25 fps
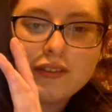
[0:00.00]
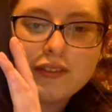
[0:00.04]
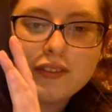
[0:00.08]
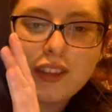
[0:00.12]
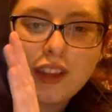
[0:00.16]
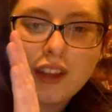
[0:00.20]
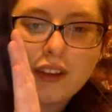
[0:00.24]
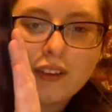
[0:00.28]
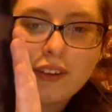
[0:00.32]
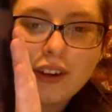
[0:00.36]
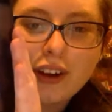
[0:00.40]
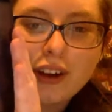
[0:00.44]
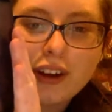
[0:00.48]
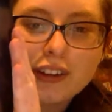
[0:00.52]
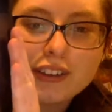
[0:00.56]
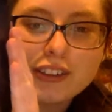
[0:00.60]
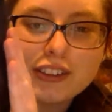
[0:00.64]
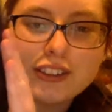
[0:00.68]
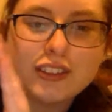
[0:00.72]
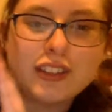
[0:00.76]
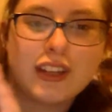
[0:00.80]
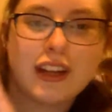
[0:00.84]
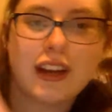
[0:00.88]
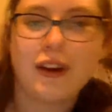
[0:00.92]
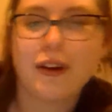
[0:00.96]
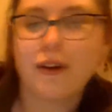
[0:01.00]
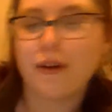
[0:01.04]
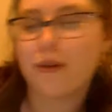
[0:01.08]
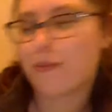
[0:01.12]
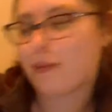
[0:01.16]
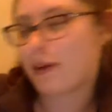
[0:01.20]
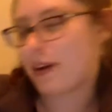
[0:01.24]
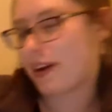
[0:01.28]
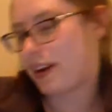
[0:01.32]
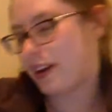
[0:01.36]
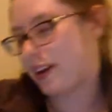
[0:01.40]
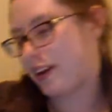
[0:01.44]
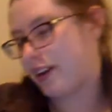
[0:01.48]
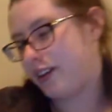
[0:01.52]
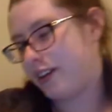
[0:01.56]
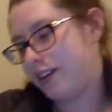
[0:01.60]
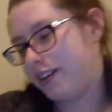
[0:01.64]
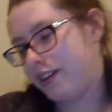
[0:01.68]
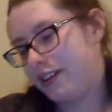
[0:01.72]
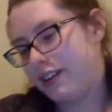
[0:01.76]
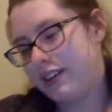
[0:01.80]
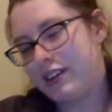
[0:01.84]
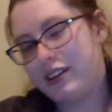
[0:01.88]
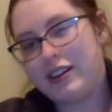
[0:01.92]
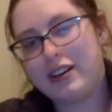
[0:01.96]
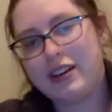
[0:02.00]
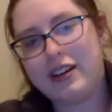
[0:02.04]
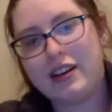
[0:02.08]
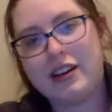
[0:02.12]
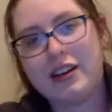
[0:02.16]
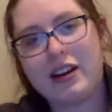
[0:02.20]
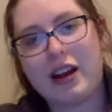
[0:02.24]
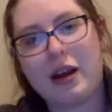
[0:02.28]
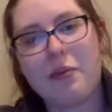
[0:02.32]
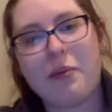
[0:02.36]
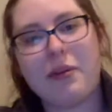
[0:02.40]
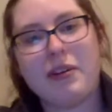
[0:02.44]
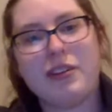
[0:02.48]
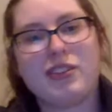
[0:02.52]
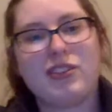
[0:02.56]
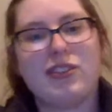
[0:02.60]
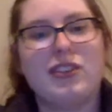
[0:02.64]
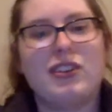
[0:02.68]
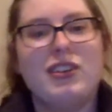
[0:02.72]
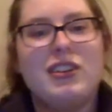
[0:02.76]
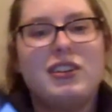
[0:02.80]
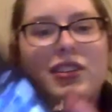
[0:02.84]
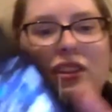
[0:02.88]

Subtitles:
Oh gosh, now my screen